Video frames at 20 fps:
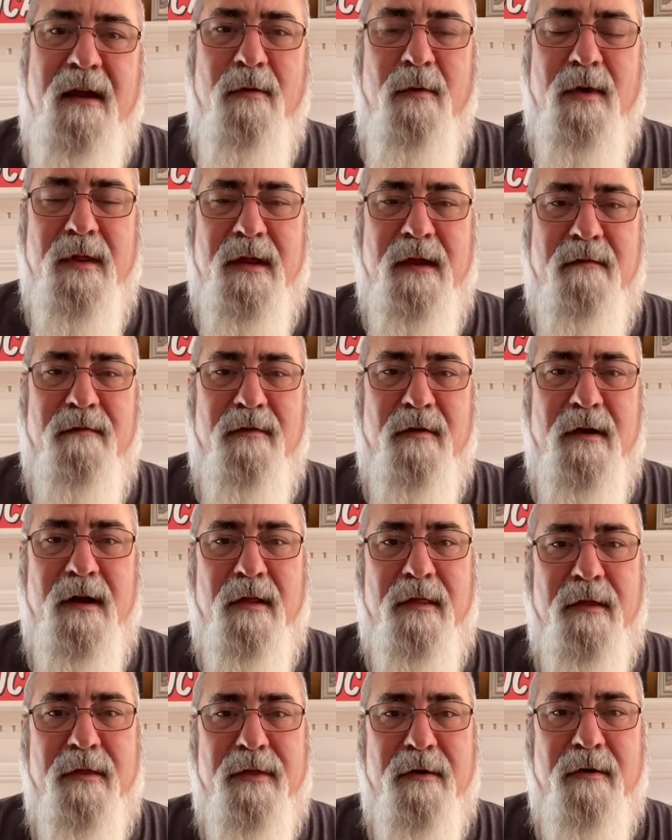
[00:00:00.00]
with it for
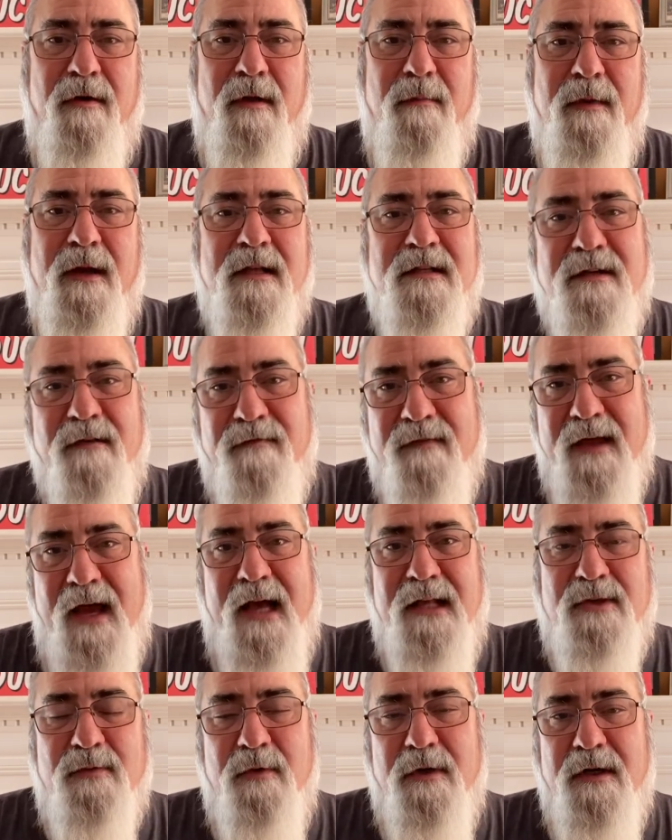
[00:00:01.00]
another 30 minutes if
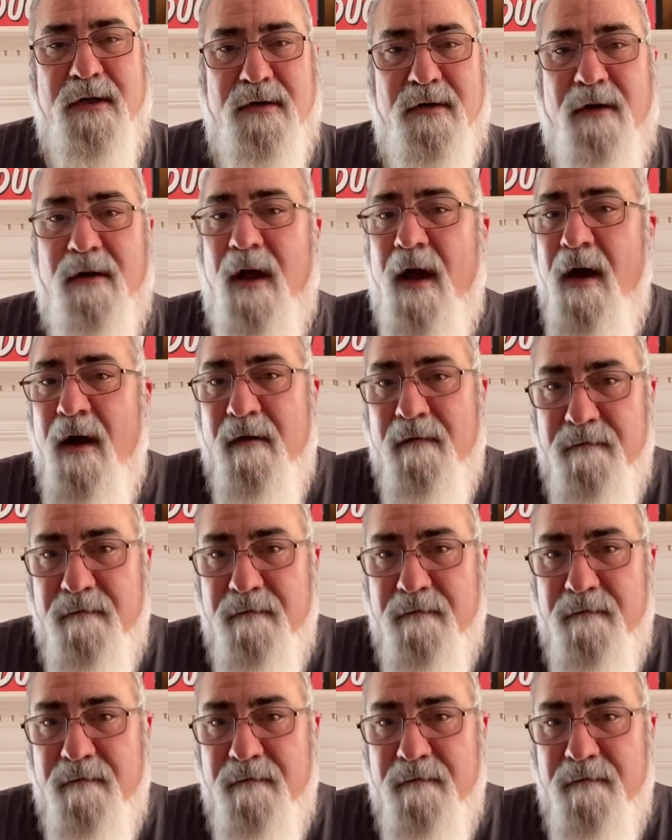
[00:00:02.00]
that's what it took.